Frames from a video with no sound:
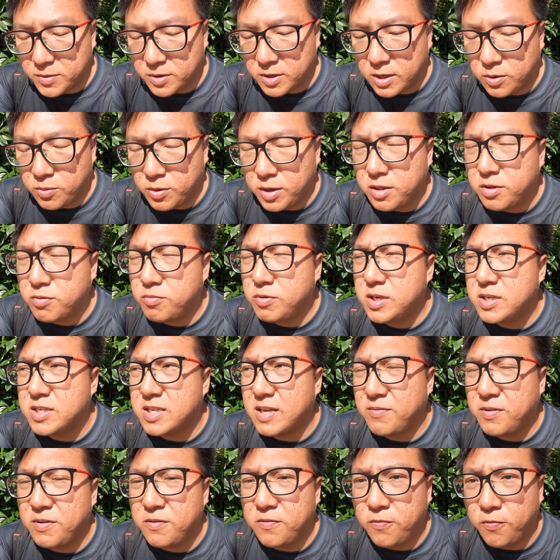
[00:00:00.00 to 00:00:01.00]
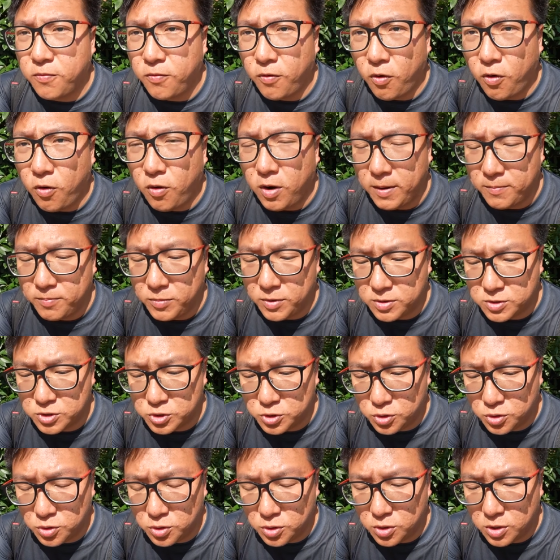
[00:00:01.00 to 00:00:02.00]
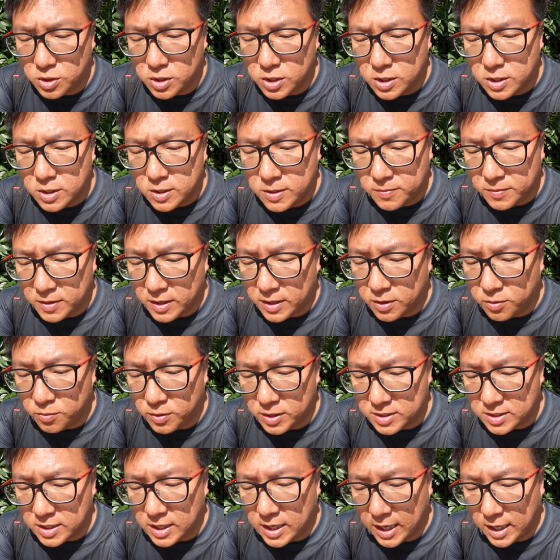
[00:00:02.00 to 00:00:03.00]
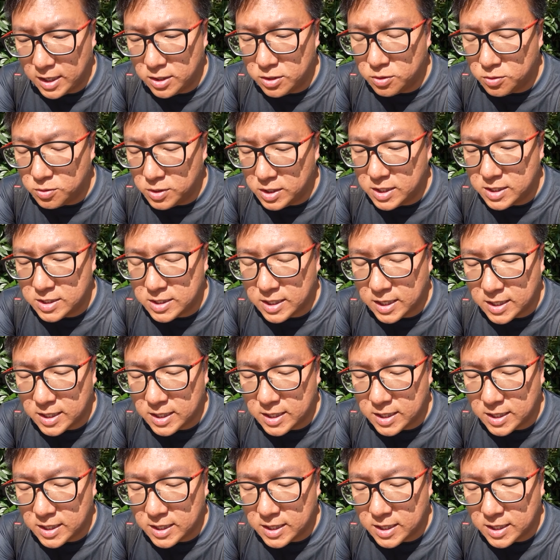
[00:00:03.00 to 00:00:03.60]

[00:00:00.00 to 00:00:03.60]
Okay, 1374. I'm not sure what the Hundo is.